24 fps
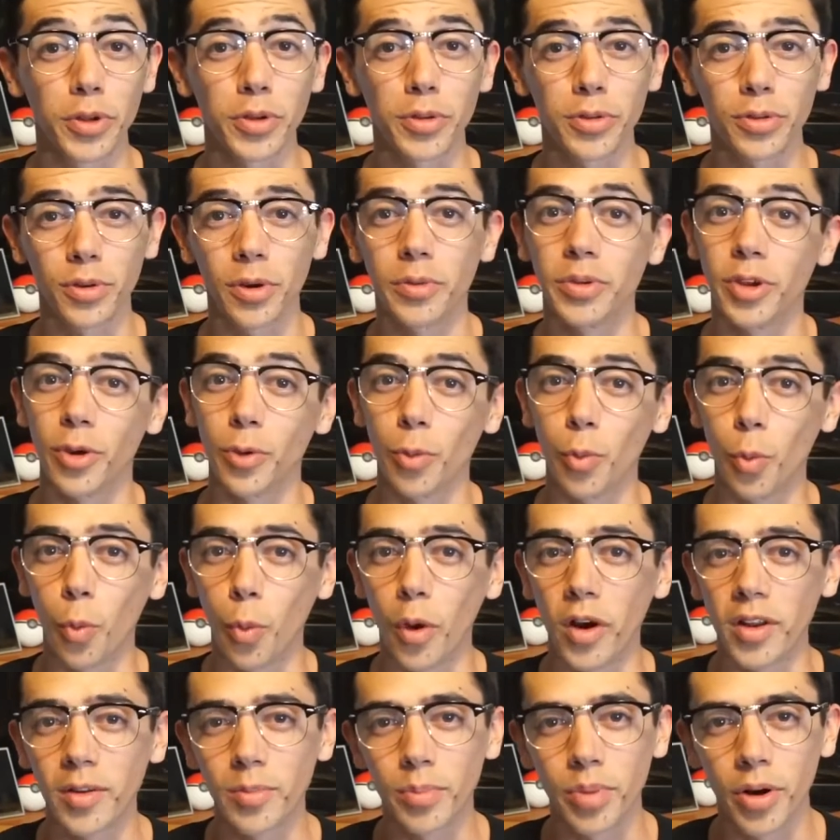you throw your
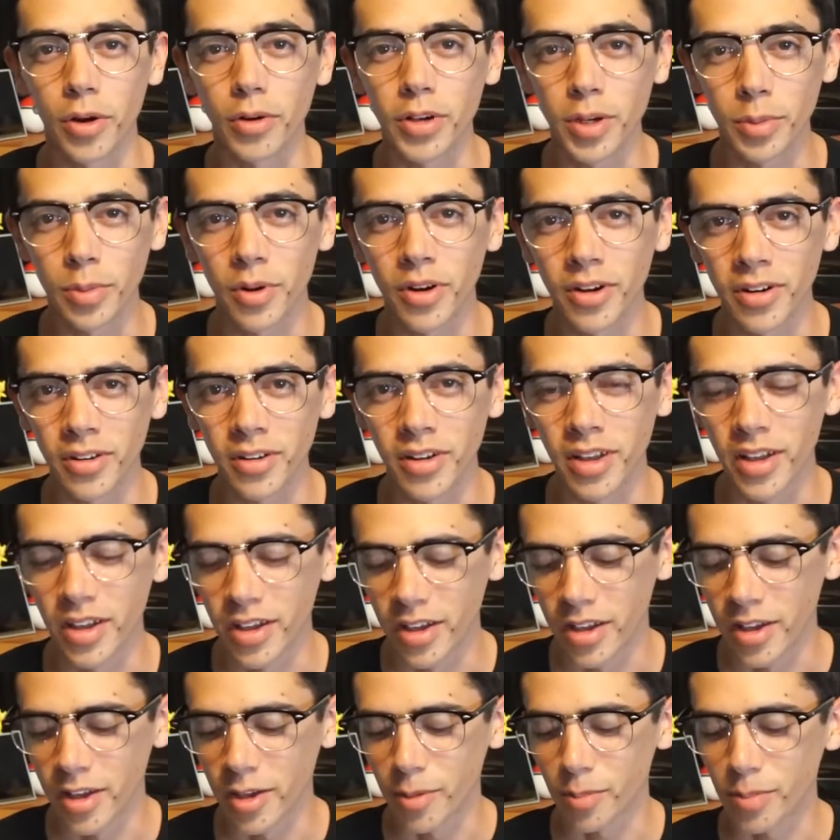one Pokeball
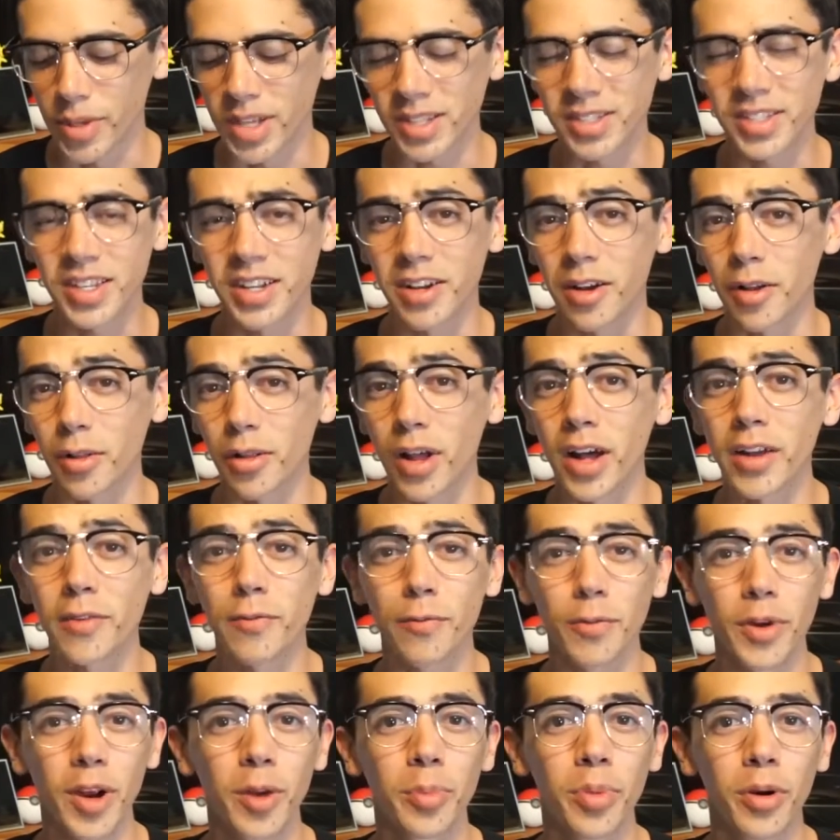means that a lot
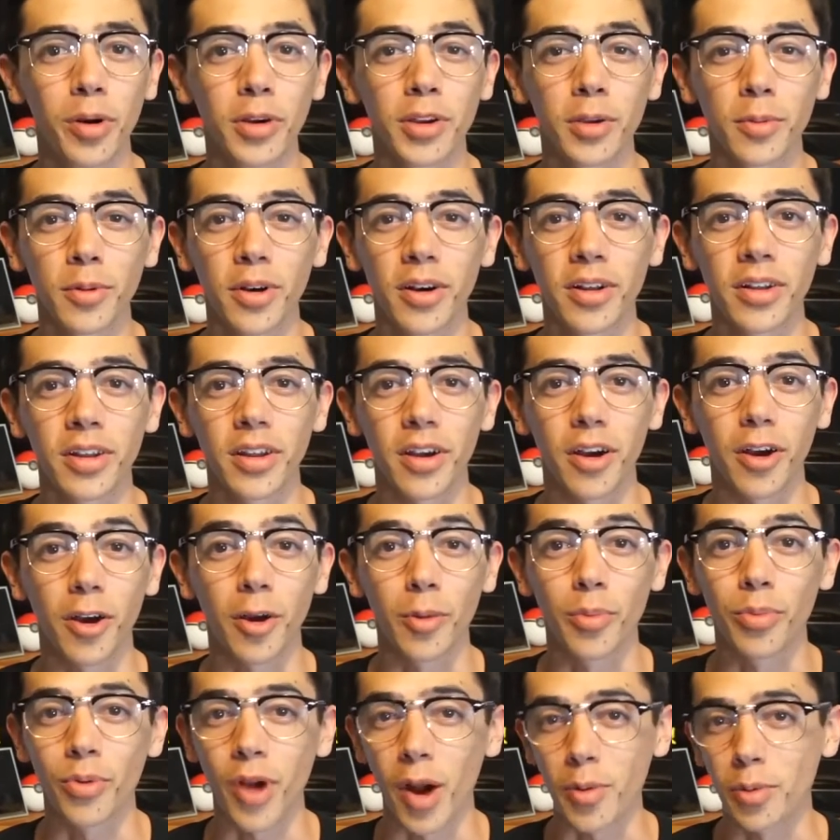of rare Pokemon
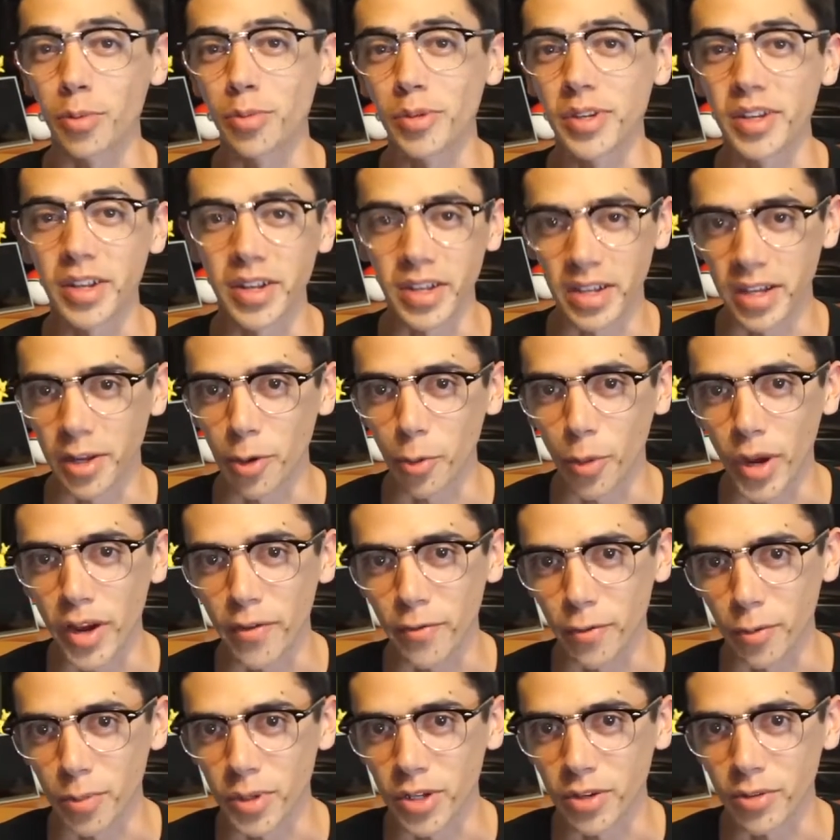are probably going to get away
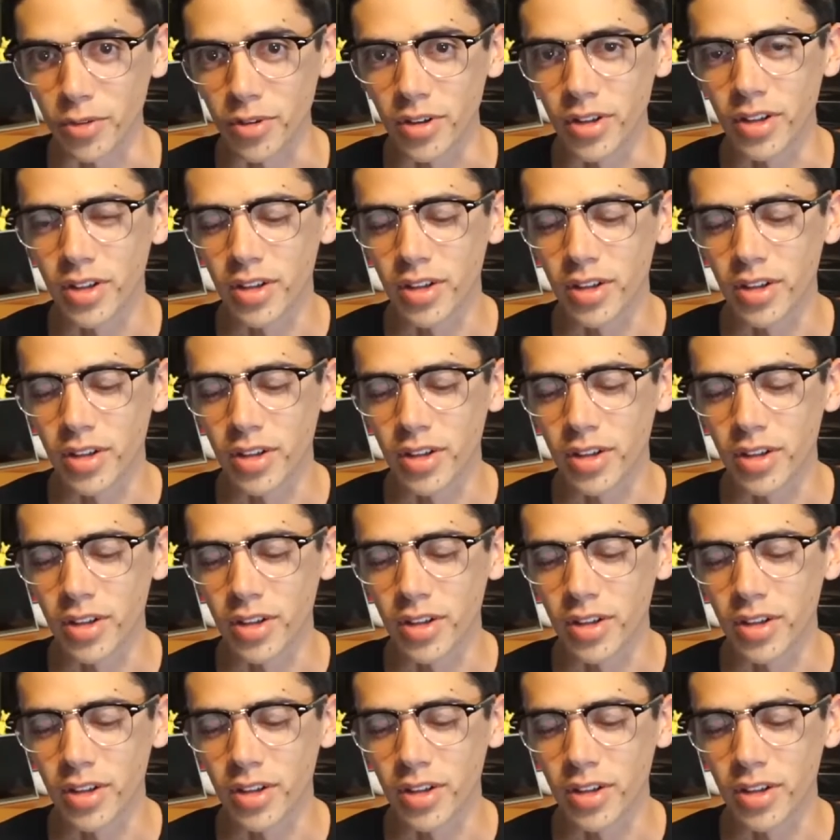from you.